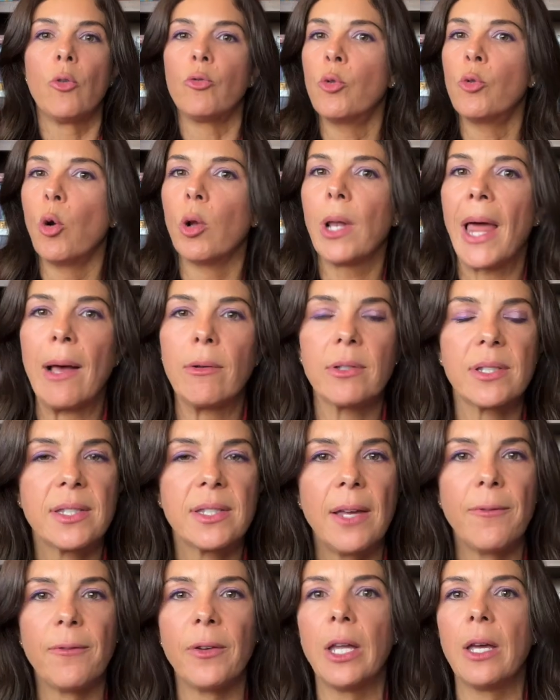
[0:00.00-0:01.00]
rule out
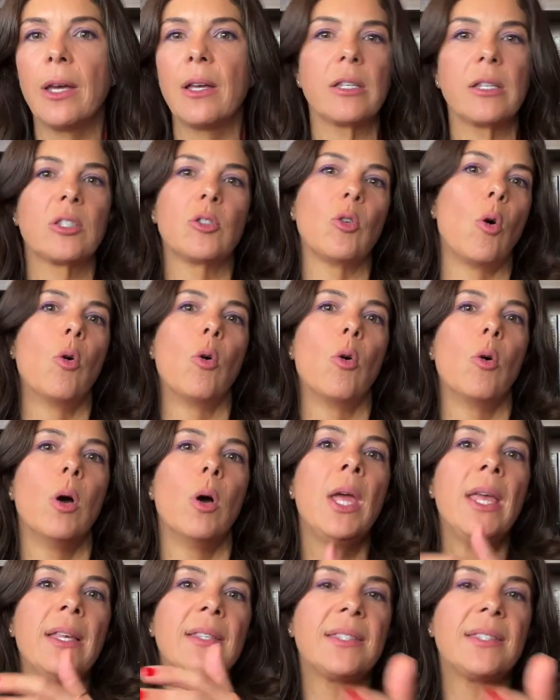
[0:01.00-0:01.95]
syphilis or